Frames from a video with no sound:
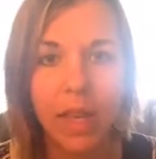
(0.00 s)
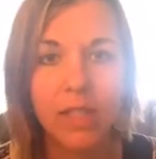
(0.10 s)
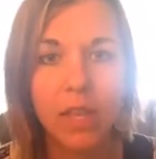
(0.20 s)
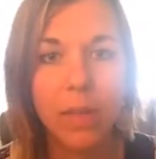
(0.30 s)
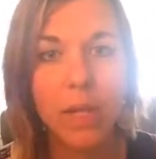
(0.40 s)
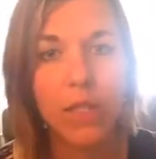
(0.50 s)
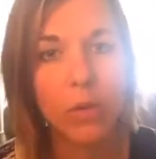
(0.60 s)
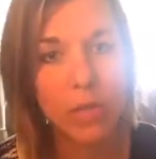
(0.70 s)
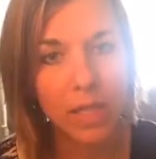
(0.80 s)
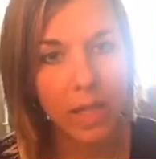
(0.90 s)
is going to be
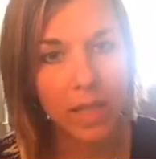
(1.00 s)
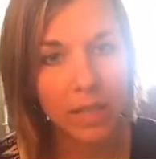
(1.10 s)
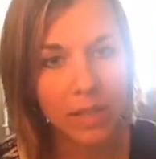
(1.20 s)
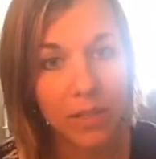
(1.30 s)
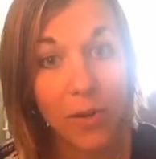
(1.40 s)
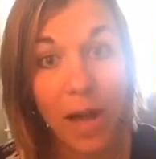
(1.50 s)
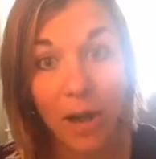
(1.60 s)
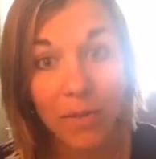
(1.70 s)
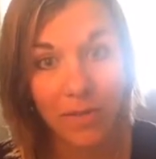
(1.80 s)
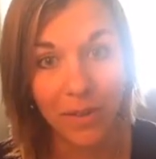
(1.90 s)
so
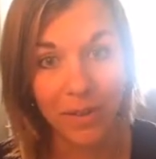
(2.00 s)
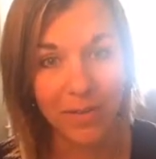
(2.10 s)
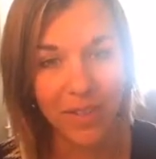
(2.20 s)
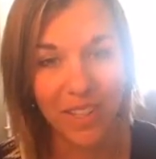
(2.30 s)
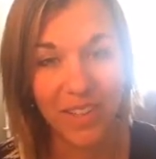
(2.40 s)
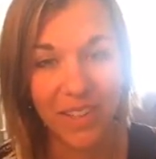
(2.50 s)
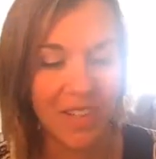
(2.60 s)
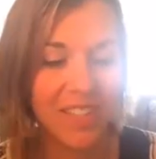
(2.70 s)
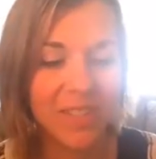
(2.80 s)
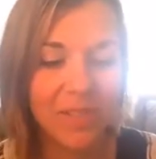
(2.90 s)
helpful for you
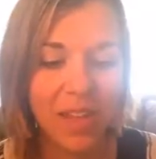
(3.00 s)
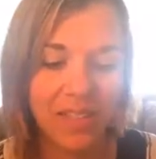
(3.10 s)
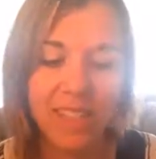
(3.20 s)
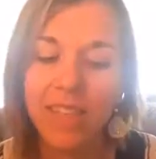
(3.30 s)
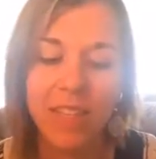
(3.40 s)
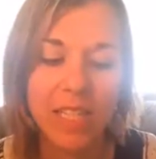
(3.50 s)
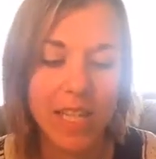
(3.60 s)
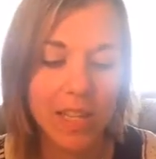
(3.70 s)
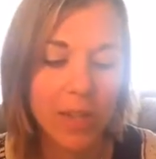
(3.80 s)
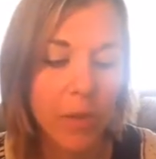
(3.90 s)
in
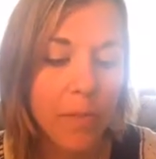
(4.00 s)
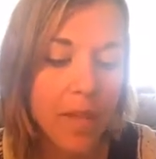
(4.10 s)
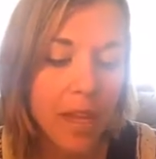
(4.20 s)
2017. So